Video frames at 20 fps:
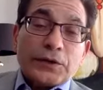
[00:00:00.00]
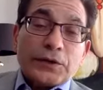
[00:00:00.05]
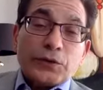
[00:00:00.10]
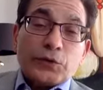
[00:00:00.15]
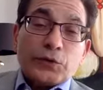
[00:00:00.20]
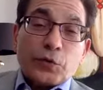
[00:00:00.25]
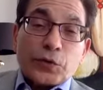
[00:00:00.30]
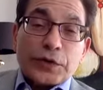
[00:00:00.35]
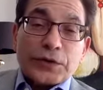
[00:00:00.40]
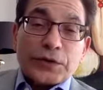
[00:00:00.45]

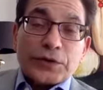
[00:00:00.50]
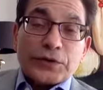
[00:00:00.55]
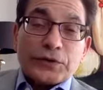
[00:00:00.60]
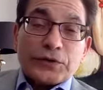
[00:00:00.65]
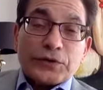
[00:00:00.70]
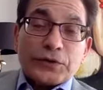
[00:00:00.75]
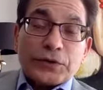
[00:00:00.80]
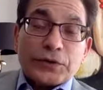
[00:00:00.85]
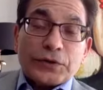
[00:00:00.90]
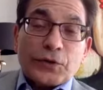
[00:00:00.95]

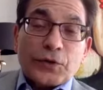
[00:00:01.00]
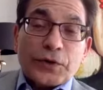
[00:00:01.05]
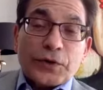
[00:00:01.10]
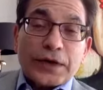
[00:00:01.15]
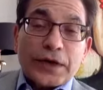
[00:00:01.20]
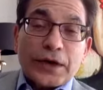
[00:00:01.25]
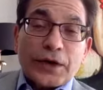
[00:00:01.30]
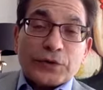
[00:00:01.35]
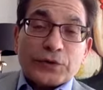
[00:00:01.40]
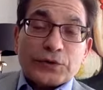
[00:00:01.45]
talking,
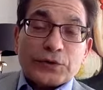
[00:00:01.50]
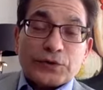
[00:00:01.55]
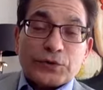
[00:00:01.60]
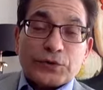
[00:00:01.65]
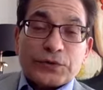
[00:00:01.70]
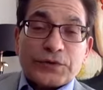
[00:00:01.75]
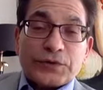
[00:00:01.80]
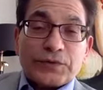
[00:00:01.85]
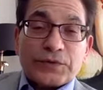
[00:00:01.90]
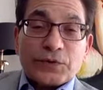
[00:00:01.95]
going out
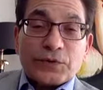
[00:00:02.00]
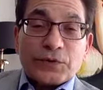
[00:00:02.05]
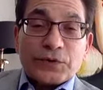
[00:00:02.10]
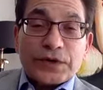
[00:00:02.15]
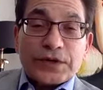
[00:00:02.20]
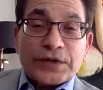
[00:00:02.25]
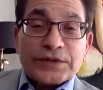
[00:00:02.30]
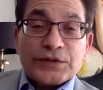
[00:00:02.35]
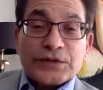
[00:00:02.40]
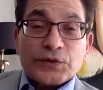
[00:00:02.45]
to different
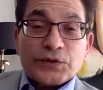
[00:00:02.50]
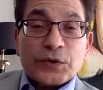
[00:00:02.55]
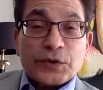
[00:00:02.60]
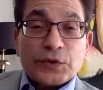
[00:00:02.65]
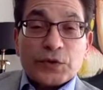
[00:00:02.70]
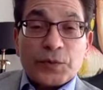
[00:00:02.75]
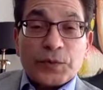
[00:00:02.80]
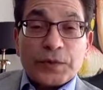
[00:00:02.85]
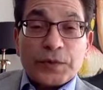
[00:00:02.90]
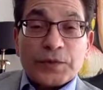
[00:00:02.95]
hotels,
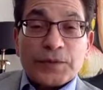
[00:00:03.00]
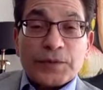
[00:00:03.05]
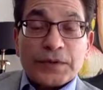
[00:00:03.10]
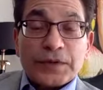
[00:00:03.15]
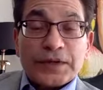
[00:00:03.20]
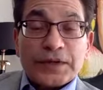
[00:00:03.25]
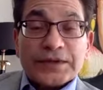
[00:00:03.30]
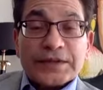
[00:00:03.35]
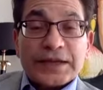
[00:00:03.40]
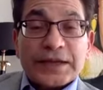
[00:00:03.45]
talking to people,
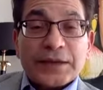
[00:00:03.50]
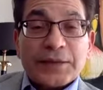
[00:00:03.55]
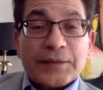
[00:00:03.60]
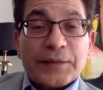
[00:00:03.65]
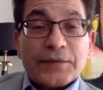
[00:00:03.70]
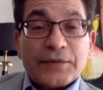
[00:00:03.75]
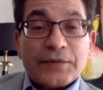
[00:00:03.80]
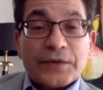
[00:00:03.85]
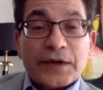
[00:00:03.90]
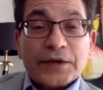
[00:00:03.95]
and getting
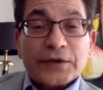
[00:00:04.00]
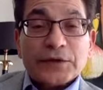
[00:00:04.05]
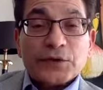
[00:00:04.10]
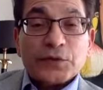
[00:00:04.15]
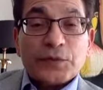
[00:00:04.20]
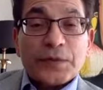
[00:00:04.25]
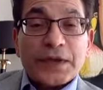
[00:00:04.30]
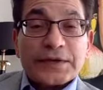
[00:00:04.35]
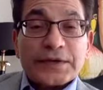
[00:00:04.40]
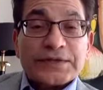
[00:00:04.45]
my father to
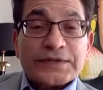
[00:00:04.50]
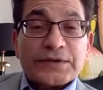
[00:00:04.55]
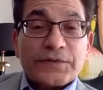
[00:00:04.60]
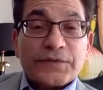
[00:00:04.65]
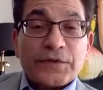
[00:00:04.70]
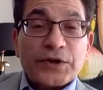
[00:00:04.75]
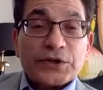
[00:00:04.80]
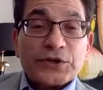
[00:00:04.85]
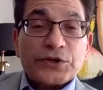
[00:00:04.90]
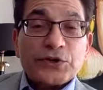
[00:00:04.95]
make
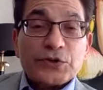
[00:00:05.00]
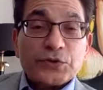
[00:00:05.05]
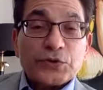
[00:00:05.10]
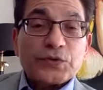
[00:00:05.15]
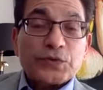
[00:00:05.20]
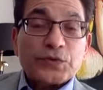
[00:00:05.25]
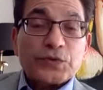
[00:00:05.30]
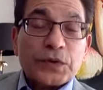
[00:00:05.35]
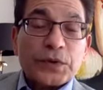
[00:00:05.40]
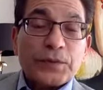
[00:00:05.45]
safari
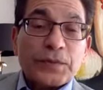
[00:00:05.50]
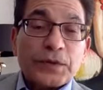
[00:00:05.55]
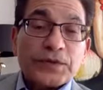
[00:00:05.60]
shoes for him,